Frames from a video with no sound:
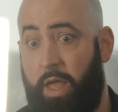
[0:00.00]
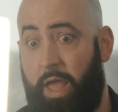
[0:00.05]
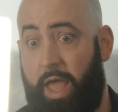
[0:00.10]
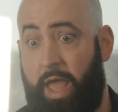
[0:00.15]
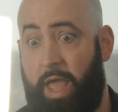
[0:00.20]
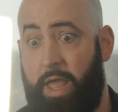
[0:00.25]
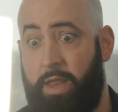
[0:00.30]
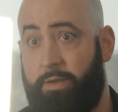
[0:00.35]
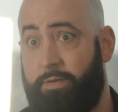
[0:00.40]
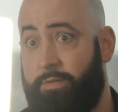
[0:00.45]

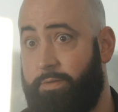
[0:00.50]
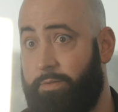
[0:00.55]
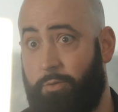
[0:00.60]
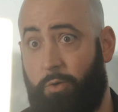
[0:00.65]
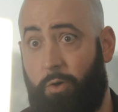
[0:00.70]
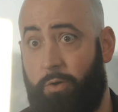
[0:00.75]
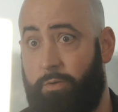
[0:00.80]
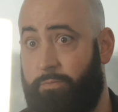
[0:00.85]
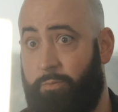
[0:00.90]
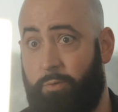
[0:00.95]
And
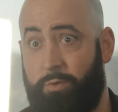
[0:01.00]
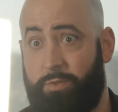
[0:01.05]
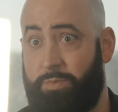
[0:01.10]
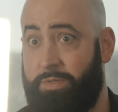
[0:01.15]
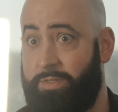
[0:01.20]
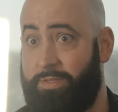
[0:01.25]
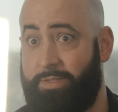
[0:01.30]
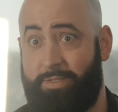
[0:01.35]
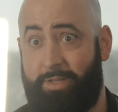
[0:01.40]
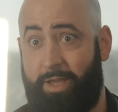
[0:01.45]
law
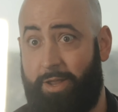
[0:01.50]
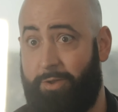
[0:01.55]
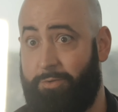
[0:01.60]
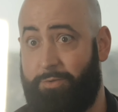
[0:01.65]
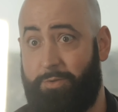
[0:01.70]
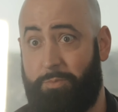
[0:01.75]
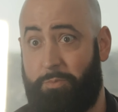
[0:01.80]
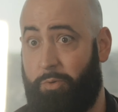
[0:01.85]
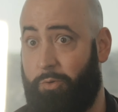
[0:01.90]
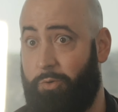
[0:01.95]
enforcement's
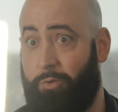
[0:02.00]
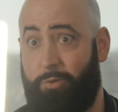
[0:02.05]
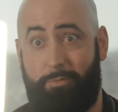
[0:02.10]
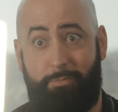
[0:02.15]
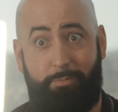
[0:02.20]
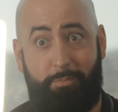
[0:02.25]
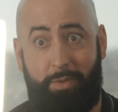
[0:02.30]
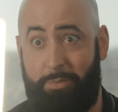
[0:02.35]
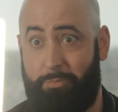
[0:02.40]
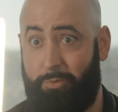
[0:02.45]
entitled to pull
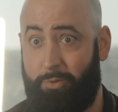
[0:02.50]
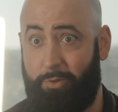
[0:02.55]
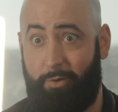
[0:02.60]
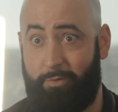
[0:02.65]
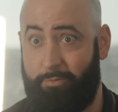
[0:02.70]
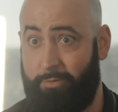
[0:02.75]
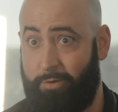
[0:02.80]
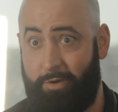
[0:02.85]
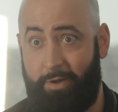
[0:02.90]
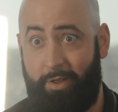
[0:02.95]
people
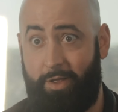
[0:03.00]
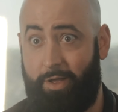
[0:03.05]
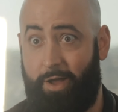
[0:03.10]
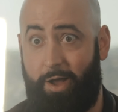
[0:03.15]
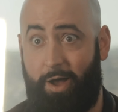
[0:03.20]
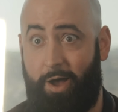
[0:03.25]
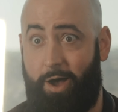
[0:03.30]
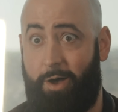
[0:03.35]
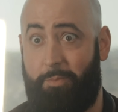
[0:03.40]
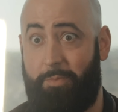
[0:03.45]
over
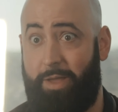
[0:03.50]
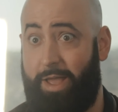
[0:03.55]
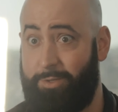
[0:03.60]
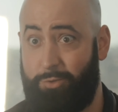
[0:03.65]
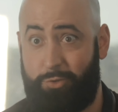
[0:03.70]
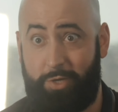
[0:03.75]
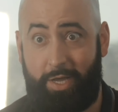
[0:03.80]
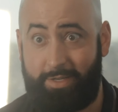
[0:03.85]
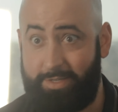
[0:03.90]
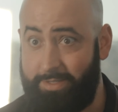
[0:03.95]

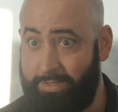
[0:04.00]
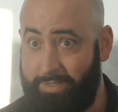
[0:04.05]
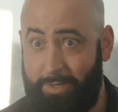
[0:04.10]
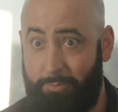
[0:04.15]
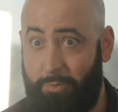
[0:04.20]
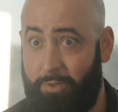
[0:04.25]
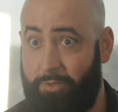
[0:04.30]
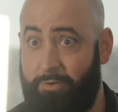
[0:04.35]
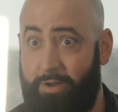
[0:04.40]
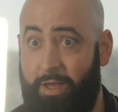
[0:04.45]
and check to
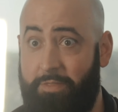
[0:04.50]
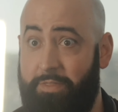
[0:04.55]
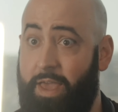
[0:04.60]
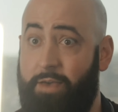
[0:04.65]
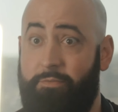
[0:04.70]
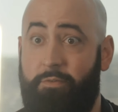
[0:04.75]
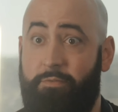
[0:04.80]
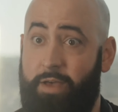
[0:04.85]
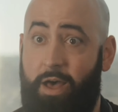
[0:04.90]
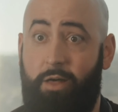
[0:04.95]
see whether or not they
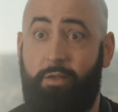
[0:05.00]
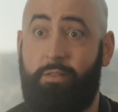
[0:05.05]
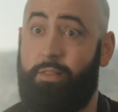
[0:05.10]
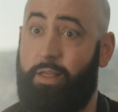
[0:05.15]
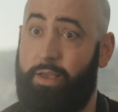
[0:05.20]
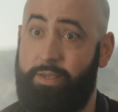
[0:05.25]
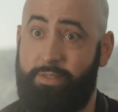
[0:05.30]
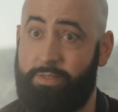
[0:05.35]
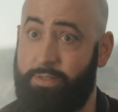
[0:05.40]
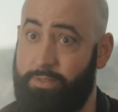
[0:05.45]
have a valid
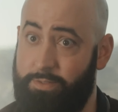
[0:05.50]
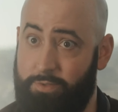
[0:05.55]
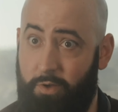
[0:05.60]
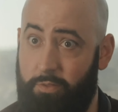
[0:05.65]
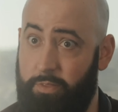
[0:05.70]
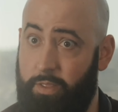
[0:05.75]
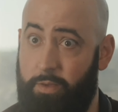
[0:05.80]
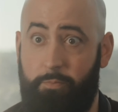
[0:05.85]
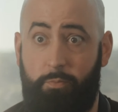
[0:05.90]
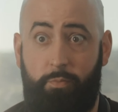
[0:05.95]
license
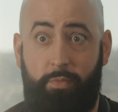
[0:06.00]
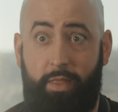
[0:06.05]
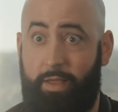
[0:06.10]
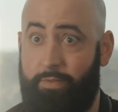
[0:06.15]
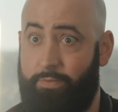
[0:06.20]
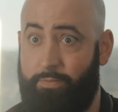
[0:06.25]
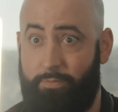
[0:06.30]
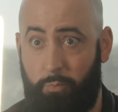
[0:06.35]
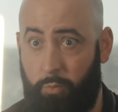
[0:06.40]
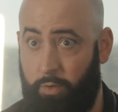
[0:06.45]
on them.
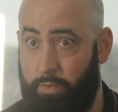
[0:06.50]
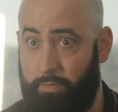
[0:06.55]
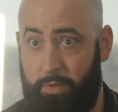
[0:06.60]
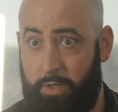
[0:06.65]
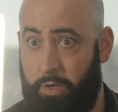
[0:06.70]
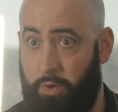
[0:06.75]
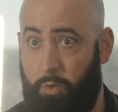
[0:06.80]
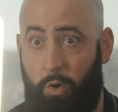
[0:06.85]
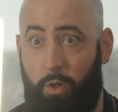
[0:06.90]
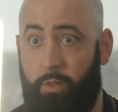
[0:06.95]
That's what,
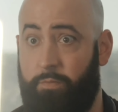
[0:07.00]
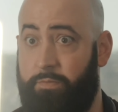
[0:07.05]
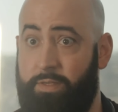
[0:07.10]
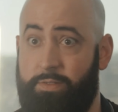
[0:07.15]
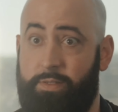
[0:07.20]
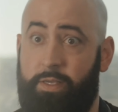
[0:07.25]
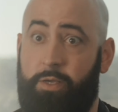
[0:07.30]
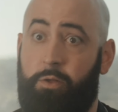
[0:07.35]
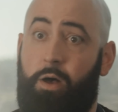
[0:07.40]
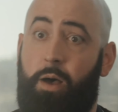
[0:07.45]
all
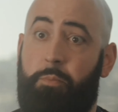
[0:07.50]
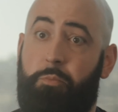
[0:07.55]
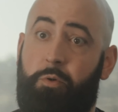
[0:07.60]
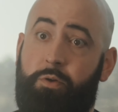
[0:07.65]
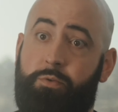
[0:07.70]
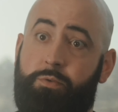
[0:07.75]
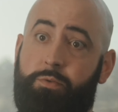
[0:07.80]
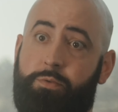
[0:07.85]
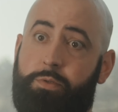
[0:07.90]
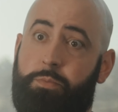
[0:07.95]
these legal
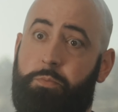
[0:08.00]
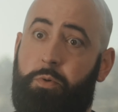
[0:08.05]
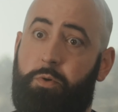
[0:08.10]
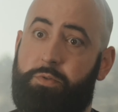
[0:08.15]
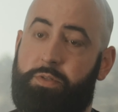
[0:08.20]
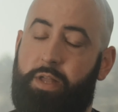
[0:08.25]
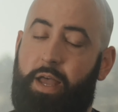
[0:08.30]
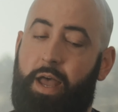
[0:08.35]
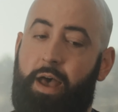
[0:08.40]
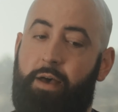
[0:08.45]
operators are
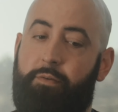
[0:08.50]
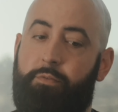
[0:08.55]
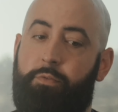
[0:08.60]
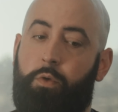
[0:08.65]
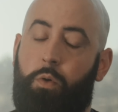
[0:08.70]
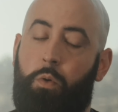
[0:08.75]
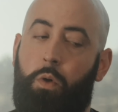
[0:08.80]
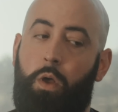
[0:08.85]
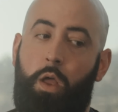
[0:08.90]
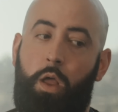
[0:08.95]
supposed to have.
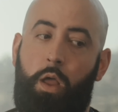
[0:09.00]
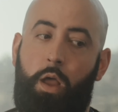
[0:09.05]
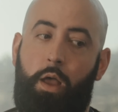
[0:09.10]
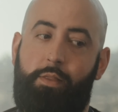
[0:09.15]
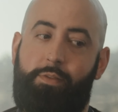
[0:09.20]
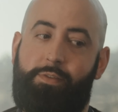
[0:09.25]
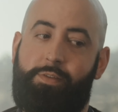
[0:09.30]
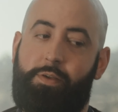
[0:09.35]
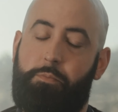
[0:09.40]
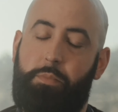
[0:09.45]
So
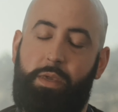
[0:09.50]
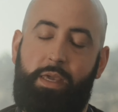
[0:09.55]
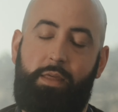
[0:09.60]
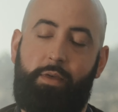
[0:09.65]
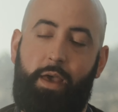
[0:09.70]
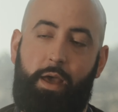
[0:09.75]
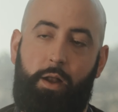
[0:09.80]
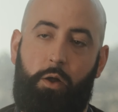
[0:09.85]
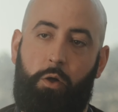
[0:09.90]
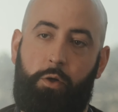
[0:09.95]
to me,
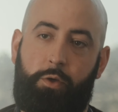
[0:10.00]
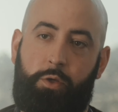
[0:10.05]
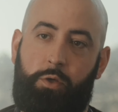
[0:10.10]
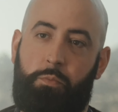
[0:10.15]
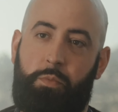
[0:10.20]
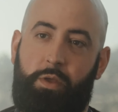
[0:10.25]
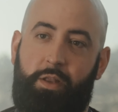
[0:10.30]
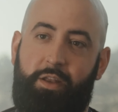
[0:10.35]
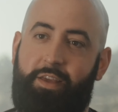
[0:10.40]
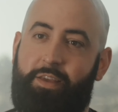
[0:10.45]
that
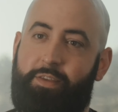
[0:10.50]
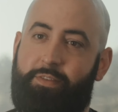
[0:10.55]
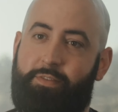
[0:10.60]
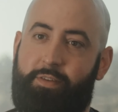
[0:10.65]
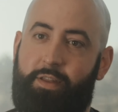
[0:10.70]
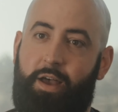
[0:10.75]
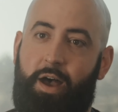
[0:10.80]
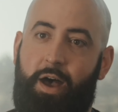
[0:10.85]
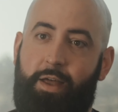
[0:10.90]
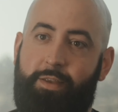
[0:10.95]
argument is
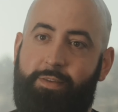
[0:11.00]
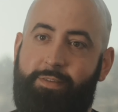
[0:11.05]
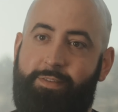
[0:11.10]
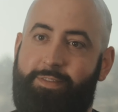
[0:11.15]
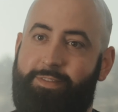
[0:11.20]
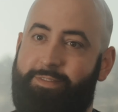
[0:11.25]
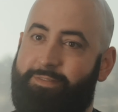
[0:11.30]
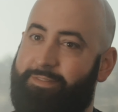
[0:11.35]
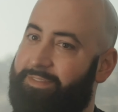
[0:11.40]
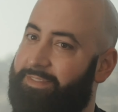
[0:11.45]
not
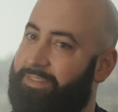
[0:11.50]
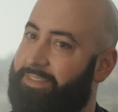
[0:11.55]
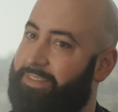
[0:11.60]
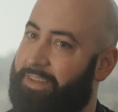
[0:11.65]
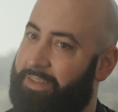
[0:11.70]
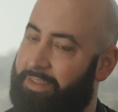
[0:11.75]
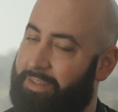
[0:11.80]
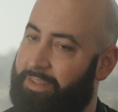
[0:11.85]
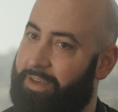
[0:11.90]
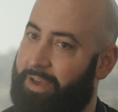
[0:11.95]

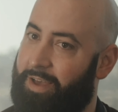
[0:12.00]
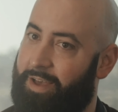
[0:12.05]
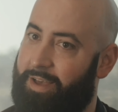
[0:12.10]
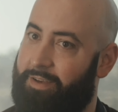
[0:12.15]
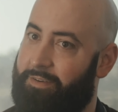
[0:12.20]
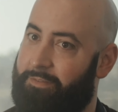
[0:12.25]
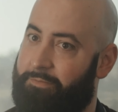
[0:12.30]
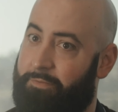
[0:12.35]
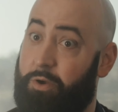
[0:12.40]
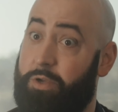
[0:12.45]

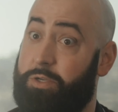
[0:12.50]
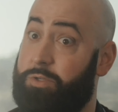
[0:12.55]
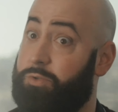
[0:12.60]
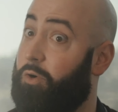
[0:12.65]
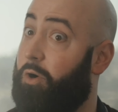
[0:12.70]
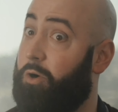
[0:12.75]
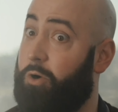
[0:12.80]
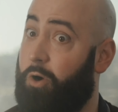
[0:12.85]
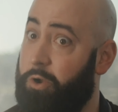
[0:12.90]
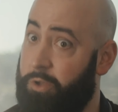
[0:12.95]
a very
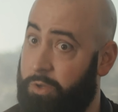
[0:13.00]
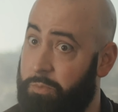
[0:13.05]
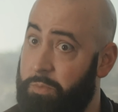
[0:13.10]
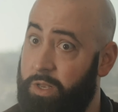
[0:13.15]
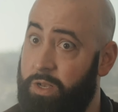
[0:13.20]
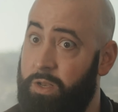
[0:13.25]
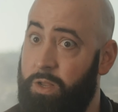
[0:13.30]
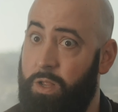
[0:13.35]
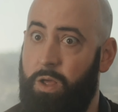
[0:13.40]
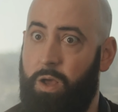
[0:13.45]
strong
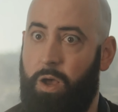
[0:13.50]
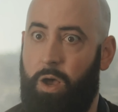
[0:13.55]
argument.